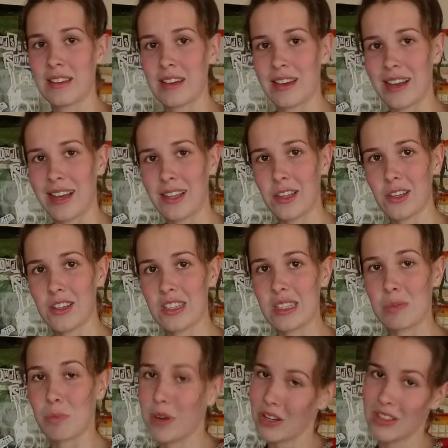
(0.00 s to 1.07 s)
I look
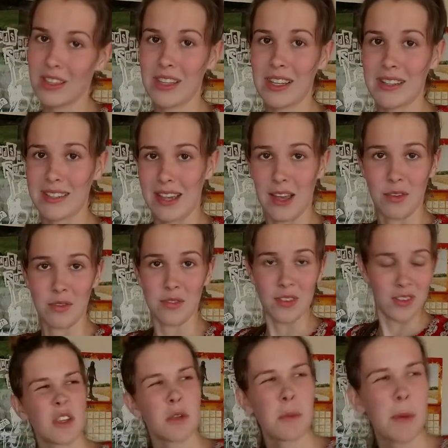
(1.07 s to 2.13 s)
sparkly as F.
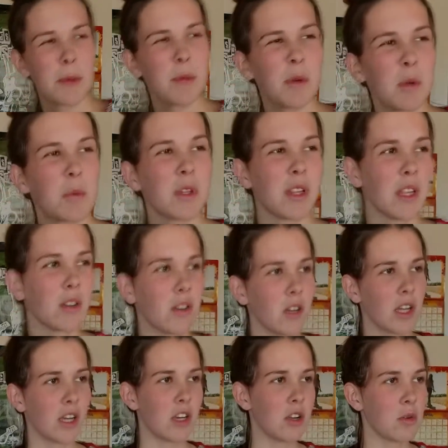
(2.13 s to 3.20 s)
You remember when you were little
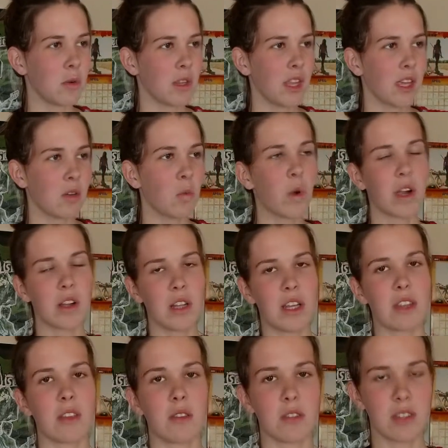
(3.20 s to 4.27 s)
and you would like wear
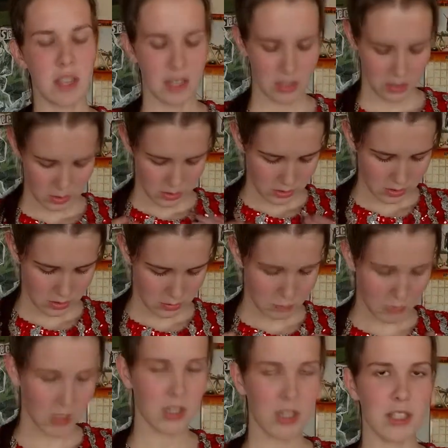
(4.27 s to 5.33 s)
like those like
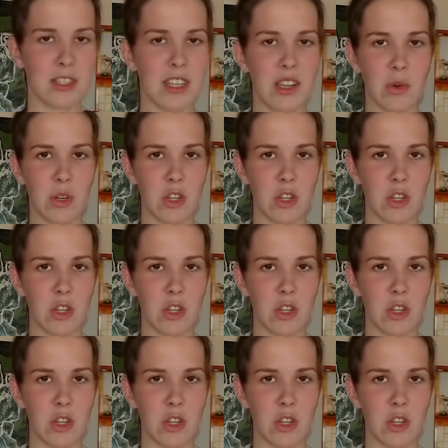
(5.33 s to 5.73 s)
sparkly sequin